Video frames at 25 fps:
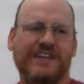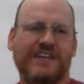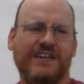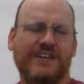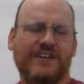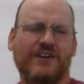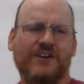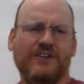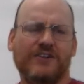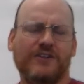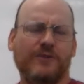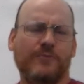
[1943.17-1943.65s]

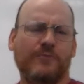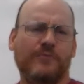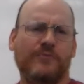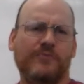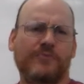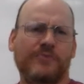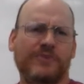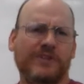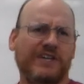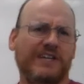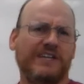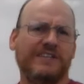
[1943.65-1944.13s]
And all the
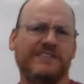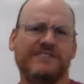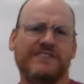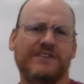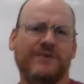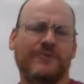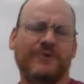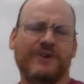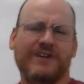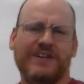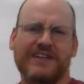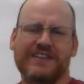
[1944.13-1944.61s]

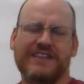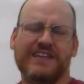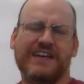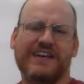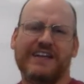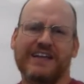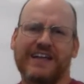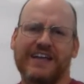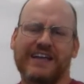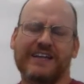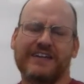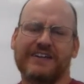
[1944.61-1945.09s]
planes that were in
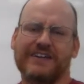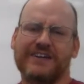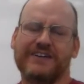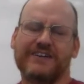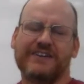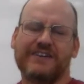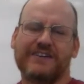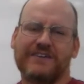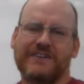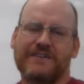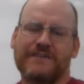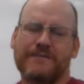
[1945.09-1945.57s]
that
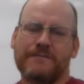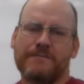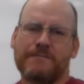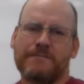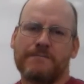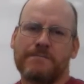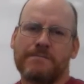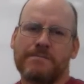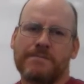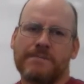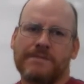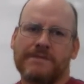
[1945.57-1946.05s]
hangar,
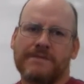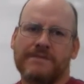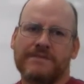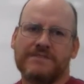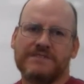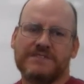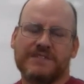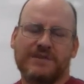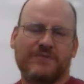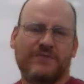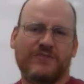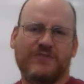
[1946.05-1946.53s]

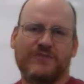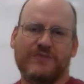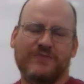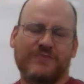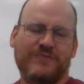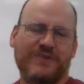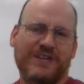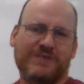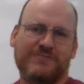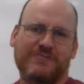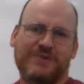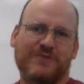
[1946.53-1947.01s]
some of
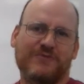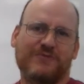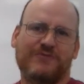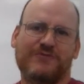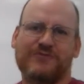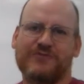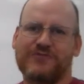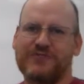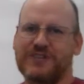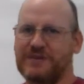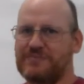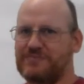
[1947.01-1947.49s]
them had been
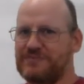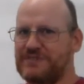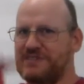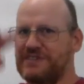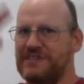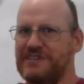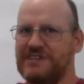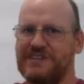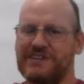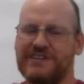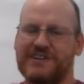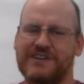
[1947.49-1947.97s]

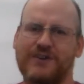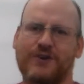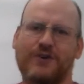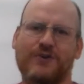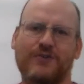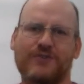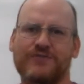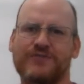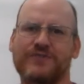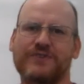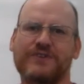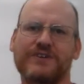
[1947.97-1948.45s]
flipped
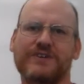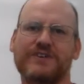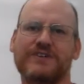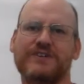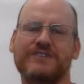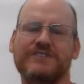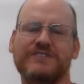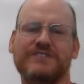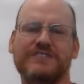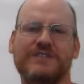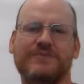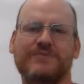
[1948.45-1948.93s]

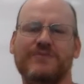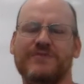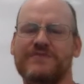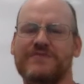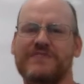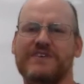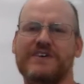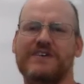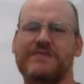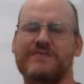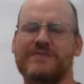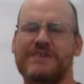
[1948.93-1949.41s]
over, some
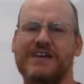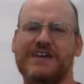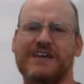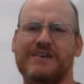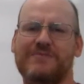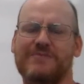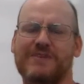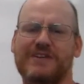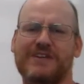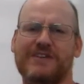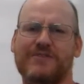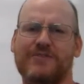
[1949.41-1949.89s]
of them
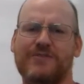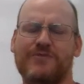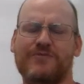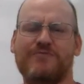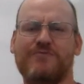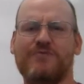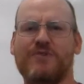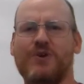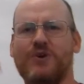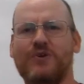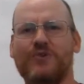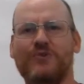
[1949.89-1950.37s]
had been
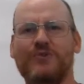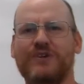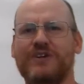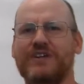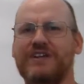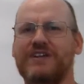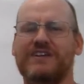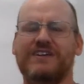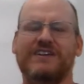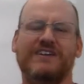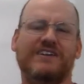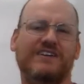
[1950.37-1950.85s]

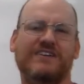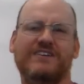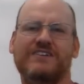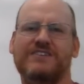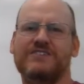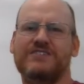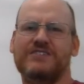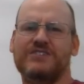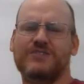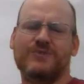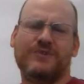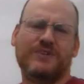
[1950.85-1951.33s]
thrown
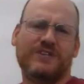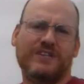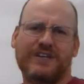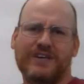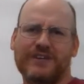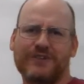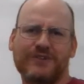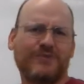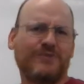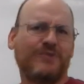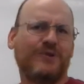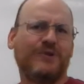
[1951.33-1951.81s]
to
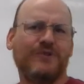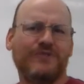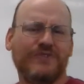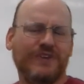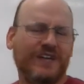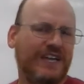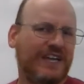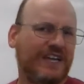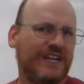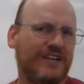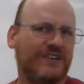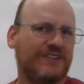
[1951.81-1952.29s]
another row
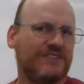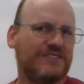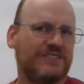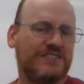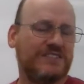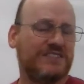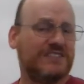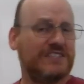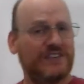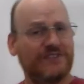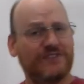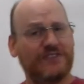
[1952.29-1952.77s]
of
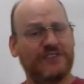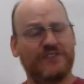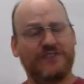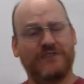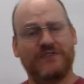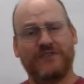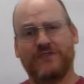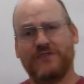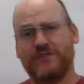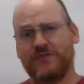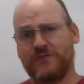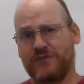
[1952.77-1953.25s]
hangars, and
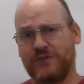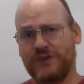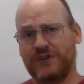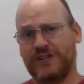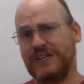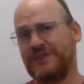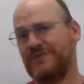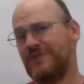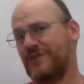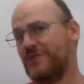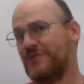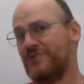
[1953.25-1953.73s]
some
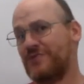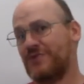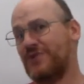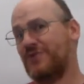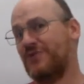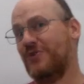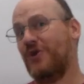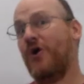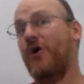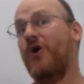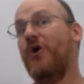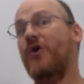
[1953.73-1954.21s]
were even
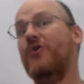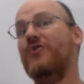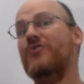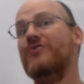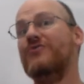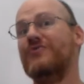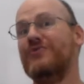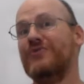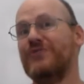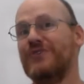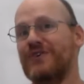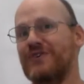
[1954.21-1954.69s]
thrown
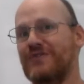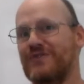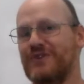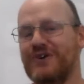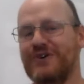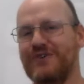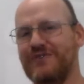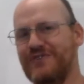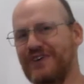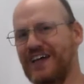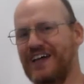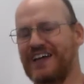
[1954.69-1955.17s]
over a
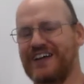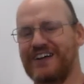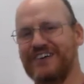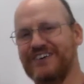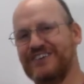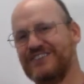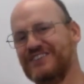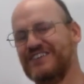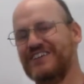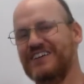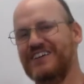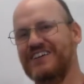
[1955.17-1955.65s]
row of
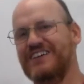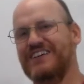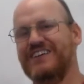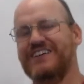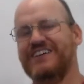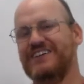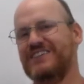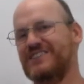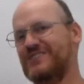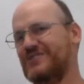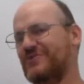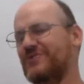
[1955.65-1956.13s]
hangars
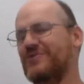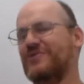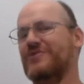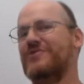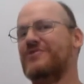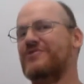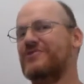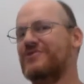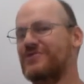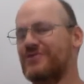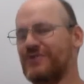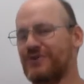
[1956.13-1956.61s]
into a
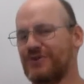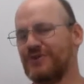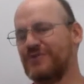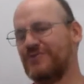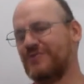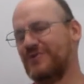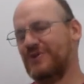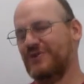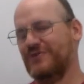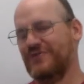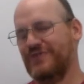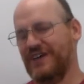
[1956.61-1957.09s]

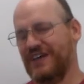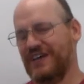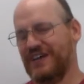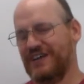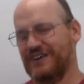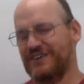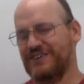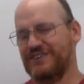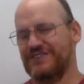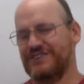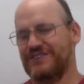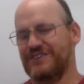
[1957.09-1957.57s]
third row of
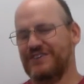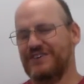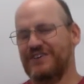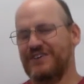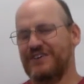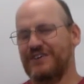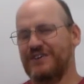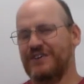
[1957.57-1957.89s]
hangars,